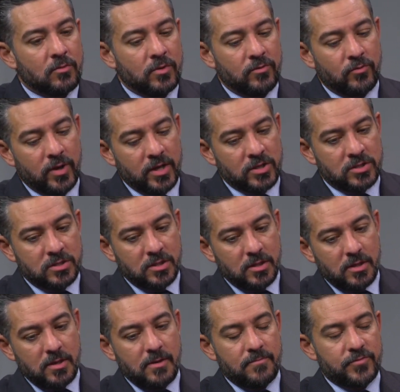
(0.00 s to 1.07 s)
We raised
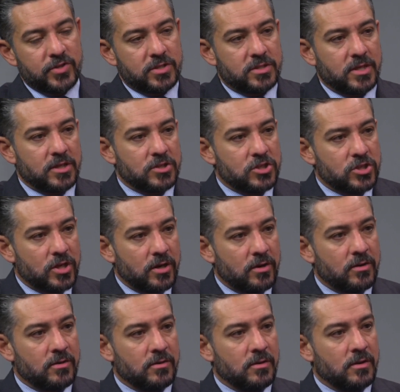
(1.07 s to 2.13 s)
the state's
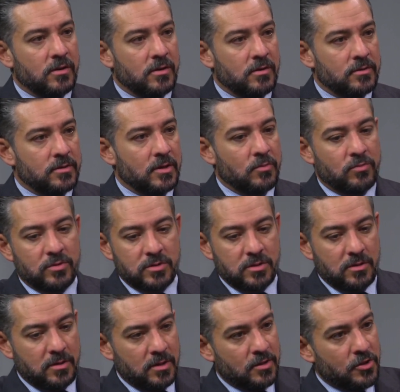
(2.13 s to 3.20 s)
share uh, that was
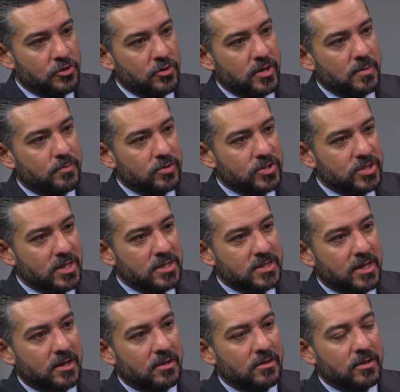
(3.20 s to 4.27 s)
in the 30
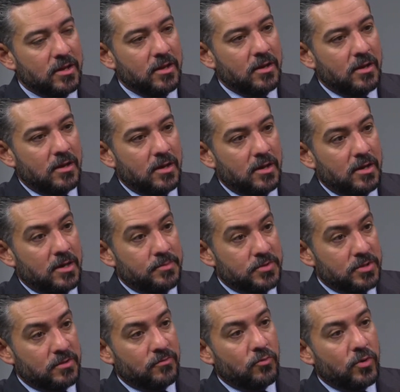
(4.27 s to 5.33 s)
percentile up
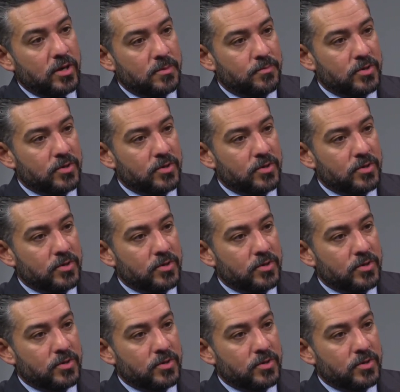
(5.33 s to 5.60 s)
to the 40